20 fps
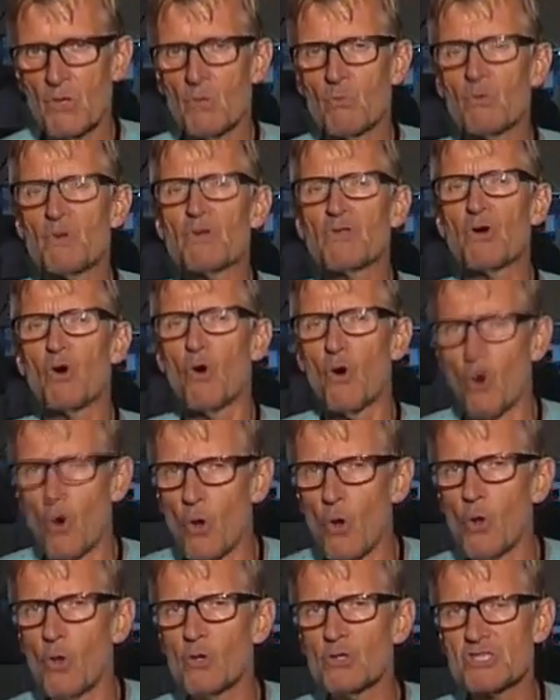with
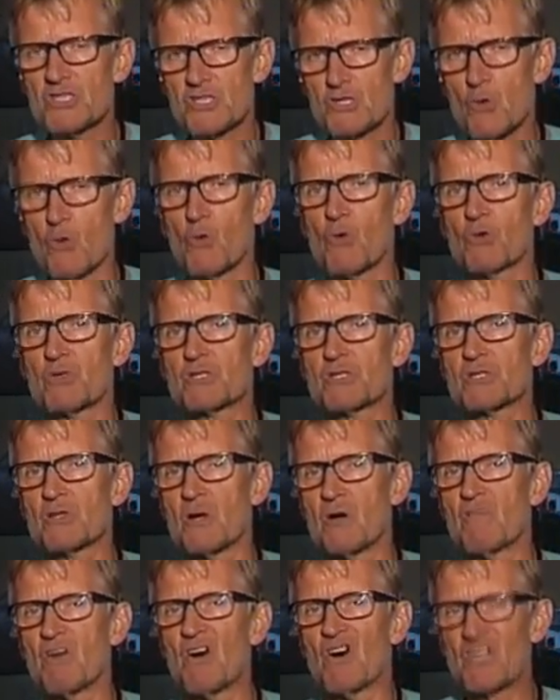all sorts
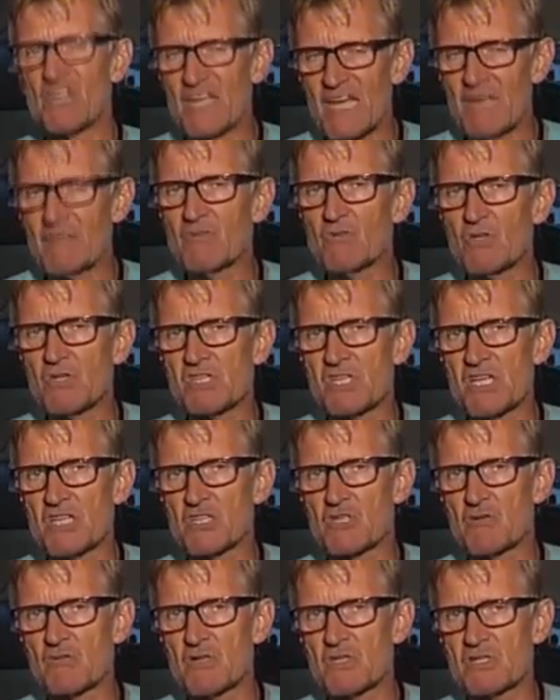of horrendous
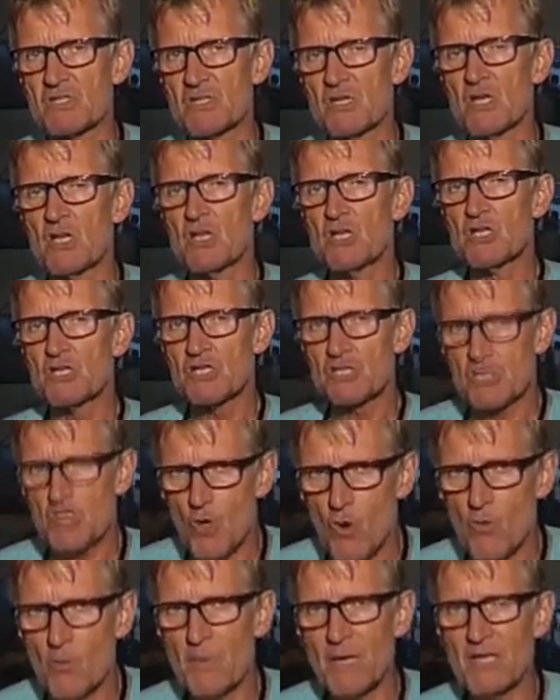injuries,
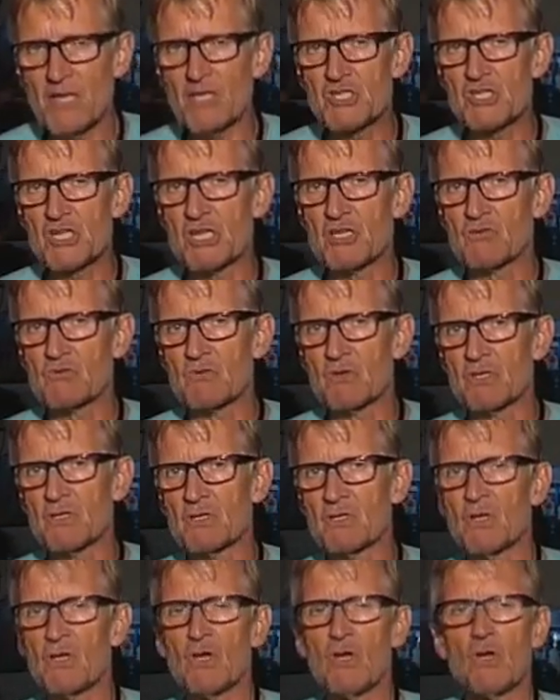so many children,
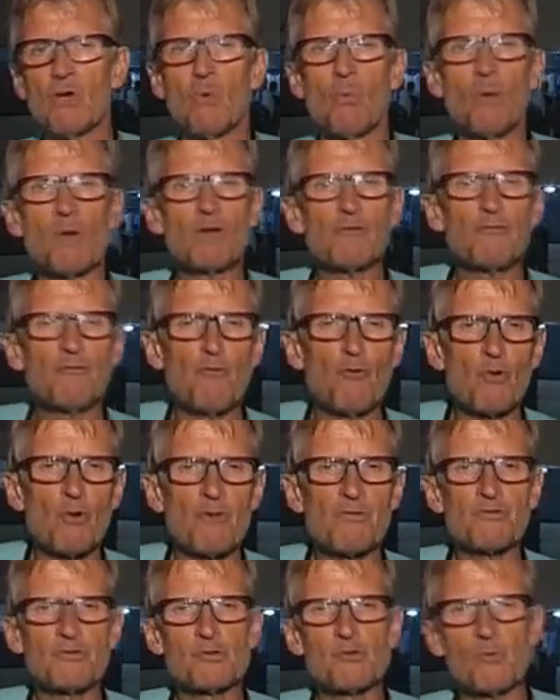
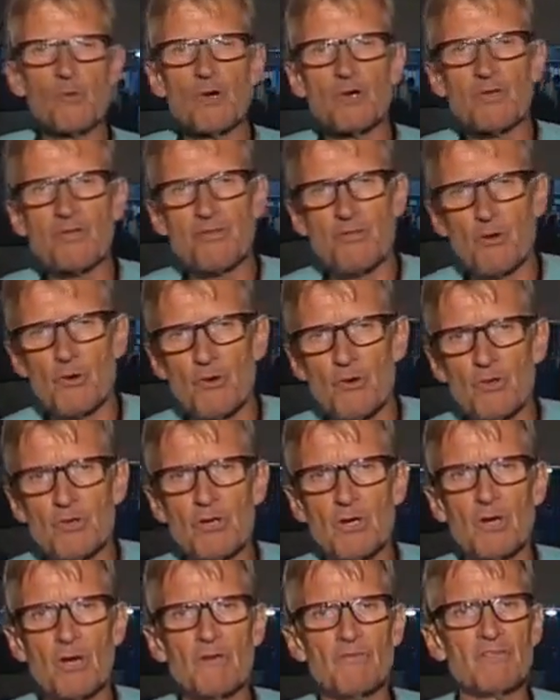1/4 to 1/3
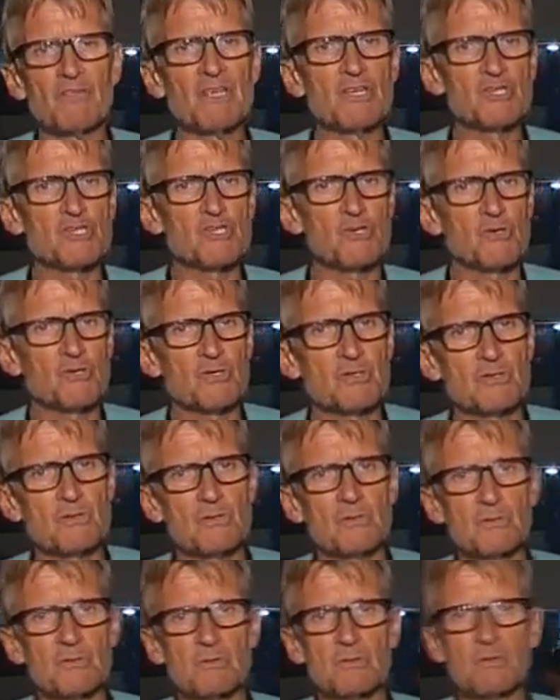of the injured
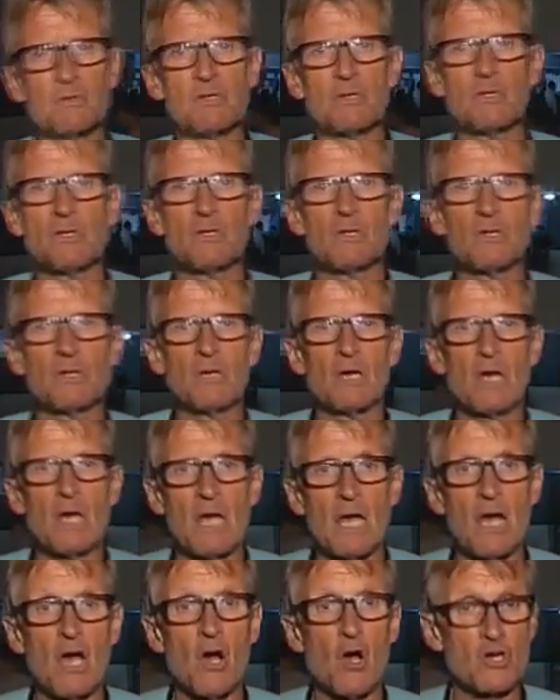
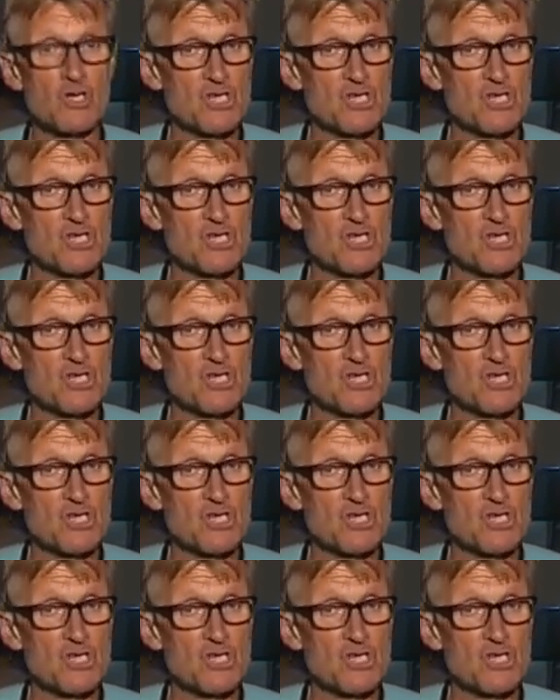are